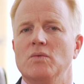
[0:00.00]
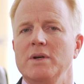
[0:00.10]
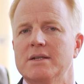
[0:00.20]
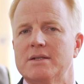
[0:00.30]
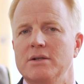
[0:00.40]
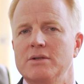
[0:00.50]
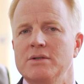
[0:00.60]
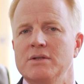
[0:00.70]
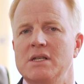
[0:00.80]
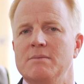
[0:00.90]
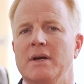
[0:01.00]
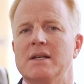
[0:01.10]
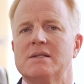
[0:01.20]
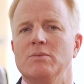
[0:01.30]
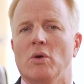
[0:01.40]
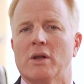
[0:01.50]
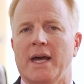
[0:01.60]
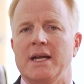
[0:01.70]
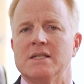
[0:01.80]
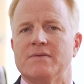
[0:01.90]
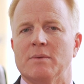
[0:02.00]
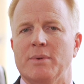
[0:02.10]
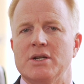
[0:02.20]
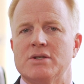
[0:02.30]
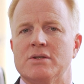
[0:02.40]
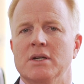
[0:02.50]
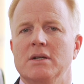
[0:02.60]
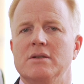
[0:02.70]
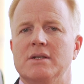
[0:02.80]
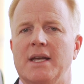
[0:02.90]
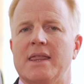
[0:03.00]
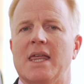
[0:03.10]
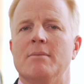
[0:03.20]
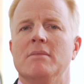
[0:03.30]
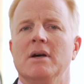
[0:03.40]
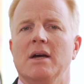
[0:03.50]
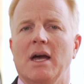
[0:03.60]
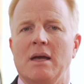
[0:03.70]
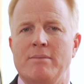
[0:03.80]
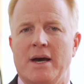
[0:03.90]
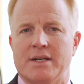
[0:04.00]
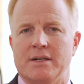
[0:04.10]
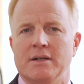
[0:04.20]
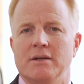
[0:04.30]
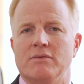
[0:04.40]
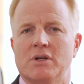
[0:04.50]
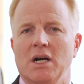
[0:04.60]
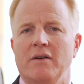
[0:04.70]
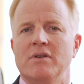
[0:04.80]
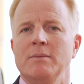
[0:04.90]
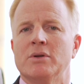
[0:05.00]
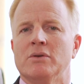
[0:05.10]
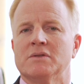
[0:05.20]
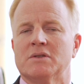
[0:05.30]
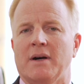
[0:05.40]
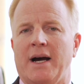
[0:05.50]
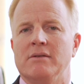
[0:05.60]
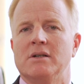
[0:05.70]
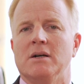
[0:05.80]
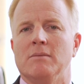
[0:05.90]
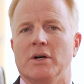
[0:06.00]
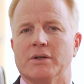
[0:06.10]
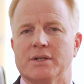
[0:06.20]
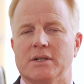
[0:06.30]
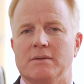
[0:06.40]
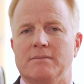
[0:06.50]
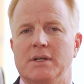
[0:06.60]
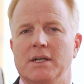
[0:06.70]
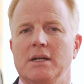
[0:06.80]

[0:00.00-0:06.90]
We as surgeons need to make small gains for the patient to get them a better recovery, but also outcome long-term.